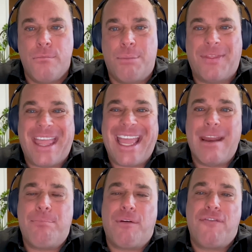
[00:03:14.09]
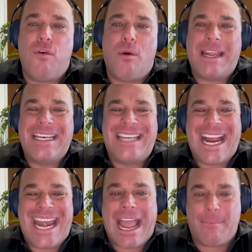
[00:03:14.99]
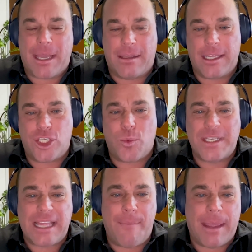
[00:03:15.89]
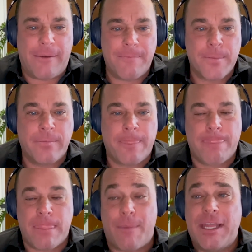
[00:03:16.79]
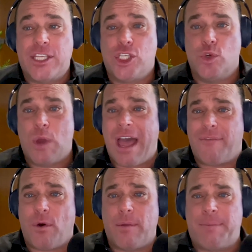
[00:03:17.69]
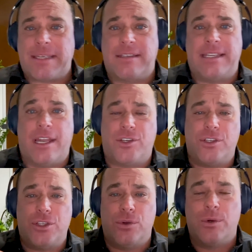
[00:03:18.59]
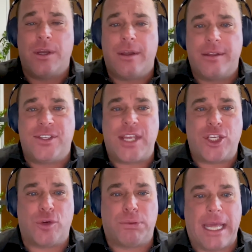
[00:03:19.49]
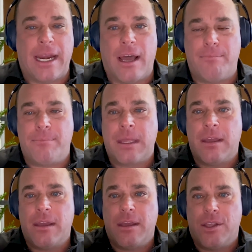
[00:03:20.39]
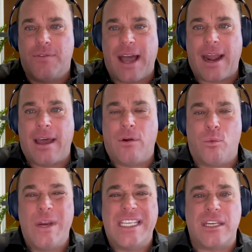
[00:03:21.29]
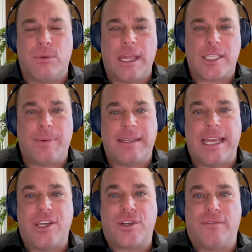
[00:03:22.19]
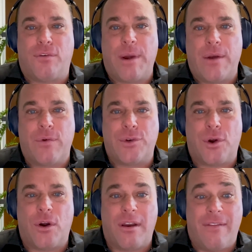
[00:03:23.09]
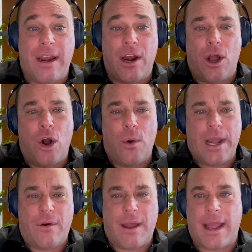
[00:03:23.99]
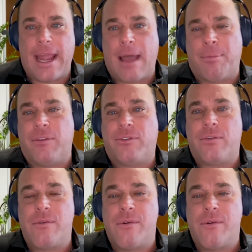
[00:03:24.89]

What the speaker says: but they end up performing dynamically. So what does that mean? That means you have all the best intentions. You set your plan up. You've got a reasonable expectation for rate of return, and then an 0809 happens,